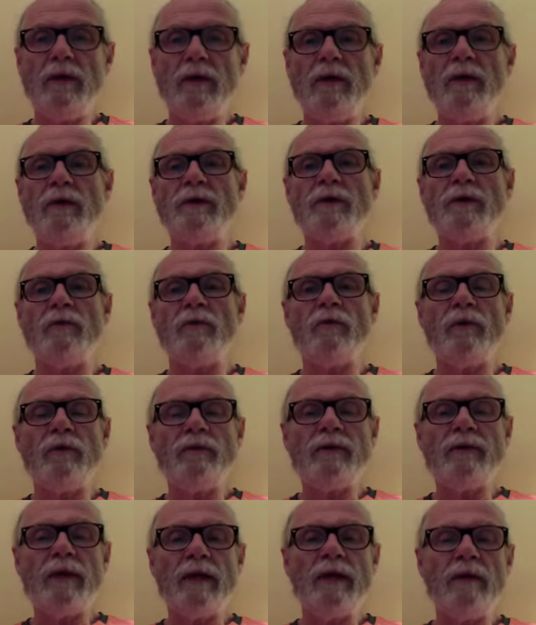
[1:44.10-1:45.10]
So if we've
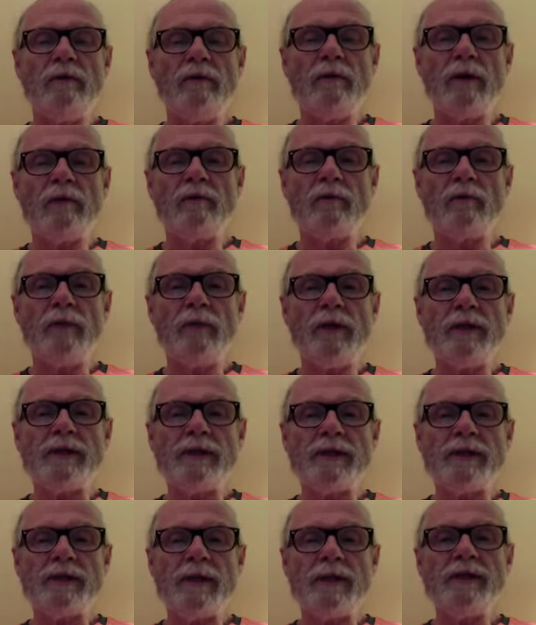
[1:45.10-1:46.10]
taken you out of a place
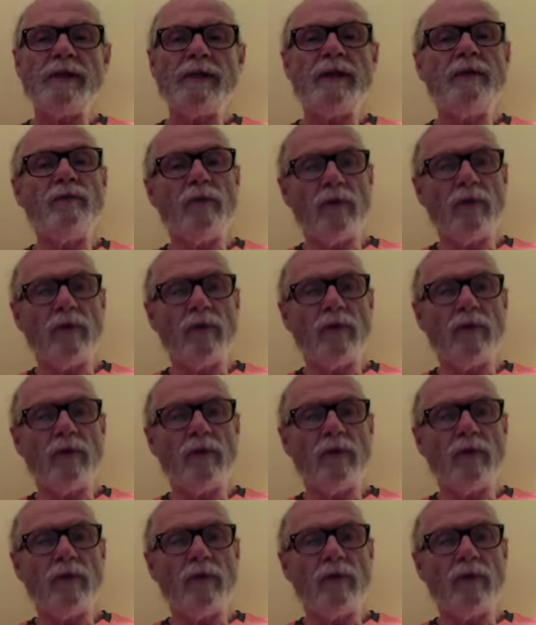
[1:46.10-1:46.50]
that's unsafe,